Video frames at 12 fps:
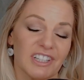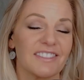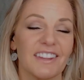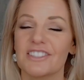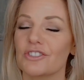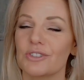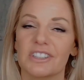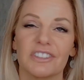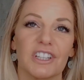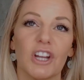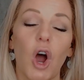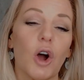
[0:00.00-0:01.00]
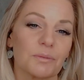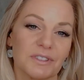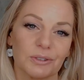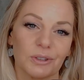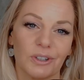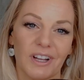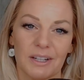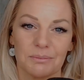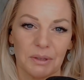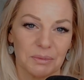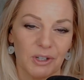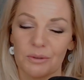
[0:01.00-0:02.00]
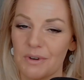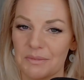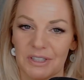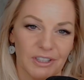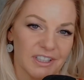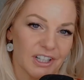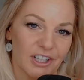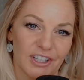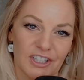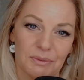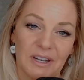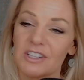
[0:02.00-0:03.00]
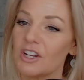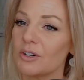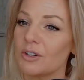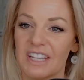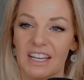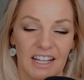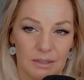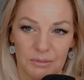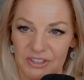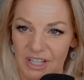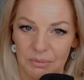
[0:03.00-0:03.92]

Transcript: And that's strictly homeschool and biblical womanhood encouragement. No dead animals, I